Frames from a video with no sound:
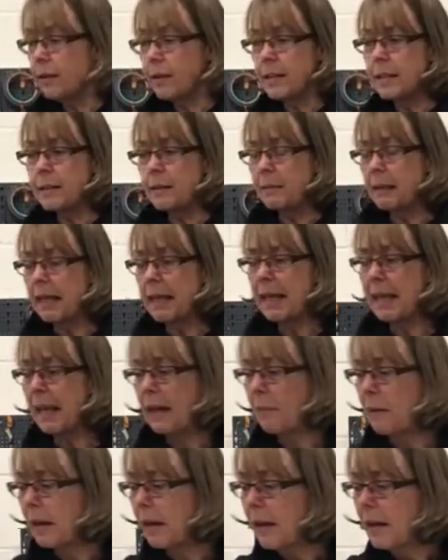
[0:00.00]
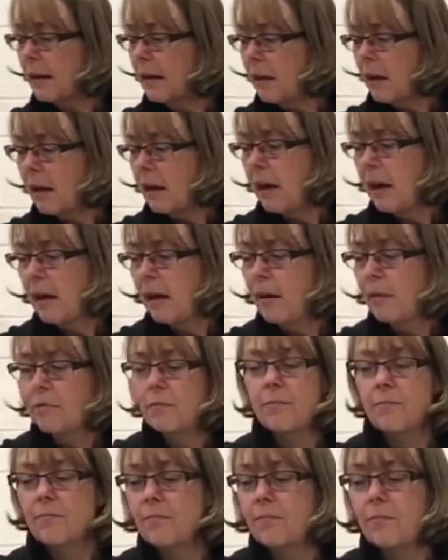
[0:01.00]
I was trying to find something here, but
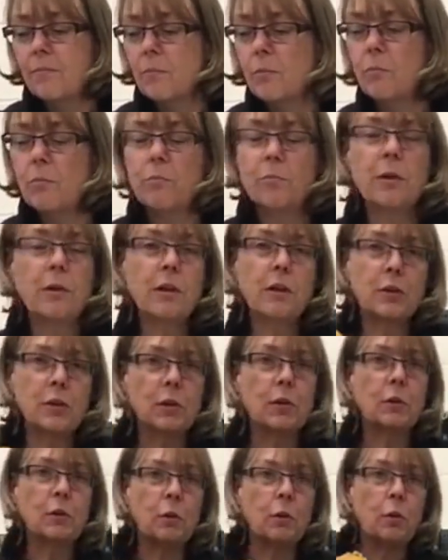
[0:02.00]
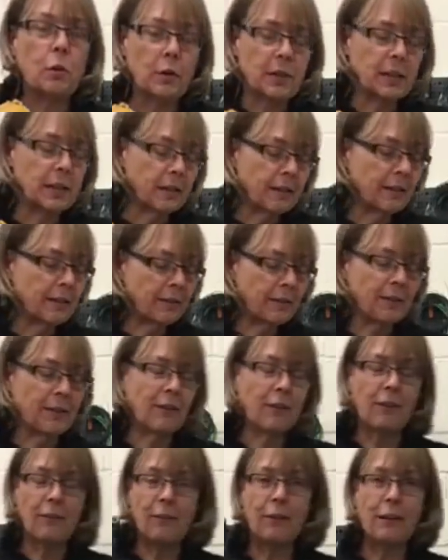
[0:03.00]
we'll use a
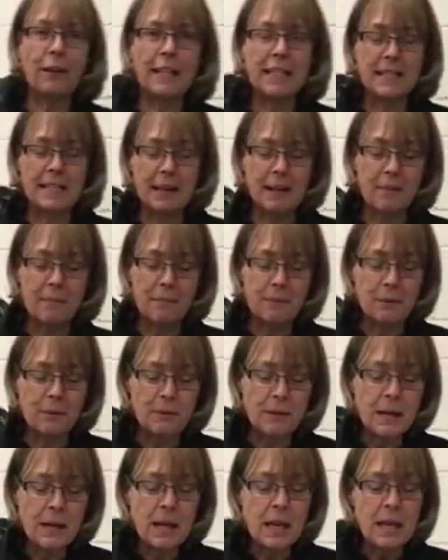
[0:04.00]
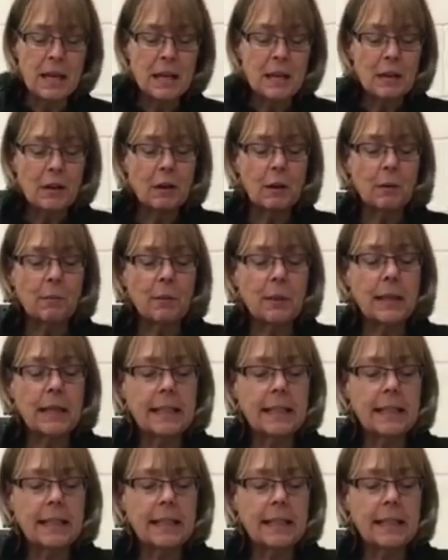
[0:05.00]
gourd for example.